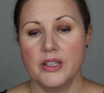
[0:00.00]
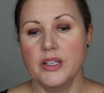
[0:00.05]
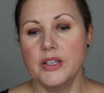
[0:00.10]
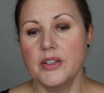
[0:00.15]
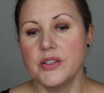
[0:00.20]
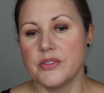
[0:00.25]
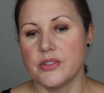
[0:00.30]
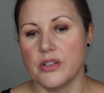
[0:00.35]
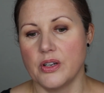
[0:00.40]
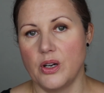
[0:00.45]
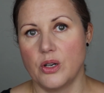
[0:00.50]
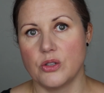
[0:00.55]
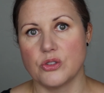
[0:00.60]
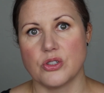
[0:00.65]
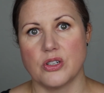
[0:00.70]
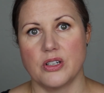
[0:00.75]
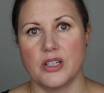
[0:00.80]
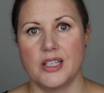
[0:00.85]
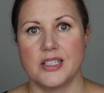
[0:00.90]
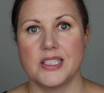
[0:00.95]
So I'll
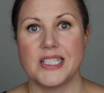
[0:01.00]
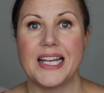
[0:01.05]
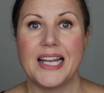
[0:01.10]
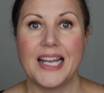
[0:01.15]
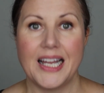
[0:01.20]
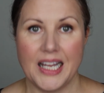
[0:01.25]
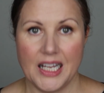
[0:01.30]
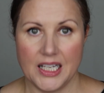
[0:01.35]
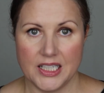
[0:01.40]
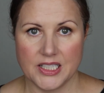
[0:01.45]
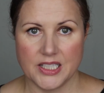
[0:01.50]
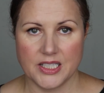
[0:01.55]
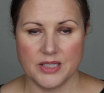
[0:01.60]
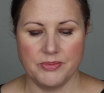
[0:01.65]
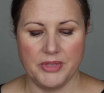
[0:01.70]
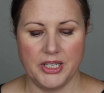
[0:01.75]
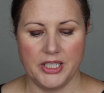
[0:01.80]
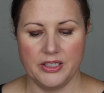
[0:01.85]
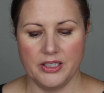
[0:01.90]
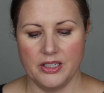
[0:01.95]
try it under
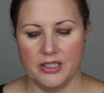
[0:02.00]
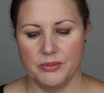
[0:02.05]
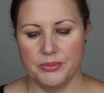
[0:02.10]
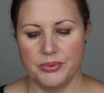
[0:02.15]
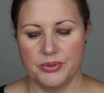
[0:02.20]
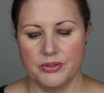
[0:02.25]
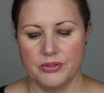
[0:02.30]
makeup.